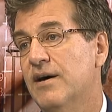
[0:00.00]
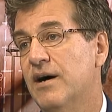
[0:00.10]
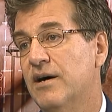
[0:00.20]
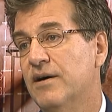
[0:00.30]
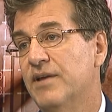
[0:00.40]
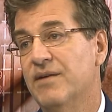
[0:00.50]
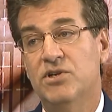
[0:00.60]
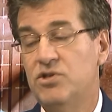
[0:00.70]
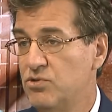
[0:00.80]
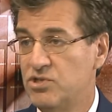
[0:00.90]
They have
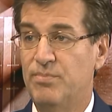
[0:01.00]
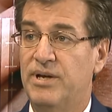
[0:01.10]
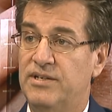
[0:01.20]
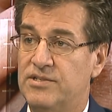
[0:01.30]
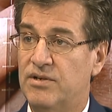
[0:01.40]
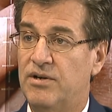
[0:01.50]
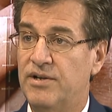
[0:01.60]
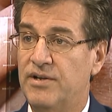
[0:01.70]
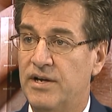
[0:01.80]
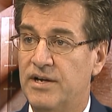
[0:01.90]
a huge dependence
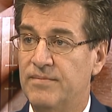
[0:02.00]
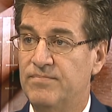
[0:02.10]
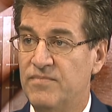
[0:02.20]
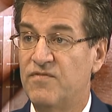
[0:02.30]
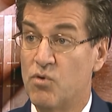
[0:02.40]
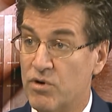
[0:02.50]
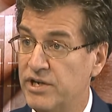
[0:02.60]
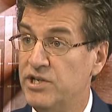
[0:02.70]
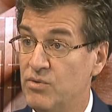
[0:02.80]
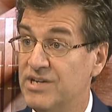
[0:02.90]
on
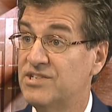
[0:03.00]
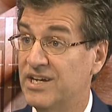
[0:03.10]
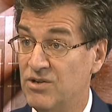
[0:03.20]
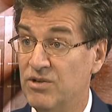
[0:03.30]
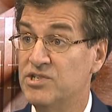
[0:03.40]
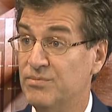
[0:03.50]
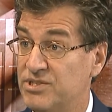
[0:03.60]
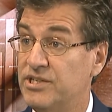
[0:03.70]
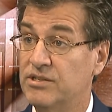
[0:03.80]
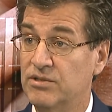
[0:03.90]
foreign and U.S. technology in
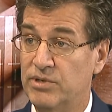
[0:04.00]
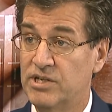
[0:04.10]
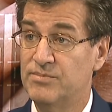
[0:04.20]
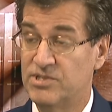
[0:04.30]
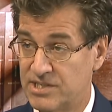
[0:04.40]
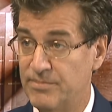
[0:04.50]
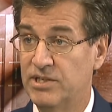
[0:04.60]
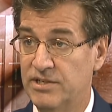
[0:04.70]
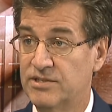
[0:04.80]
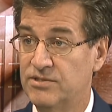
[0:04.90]
particular when it comes to
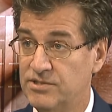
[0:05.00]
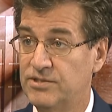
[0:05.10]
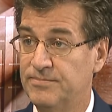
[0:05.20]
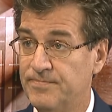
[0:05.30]
semiconductors.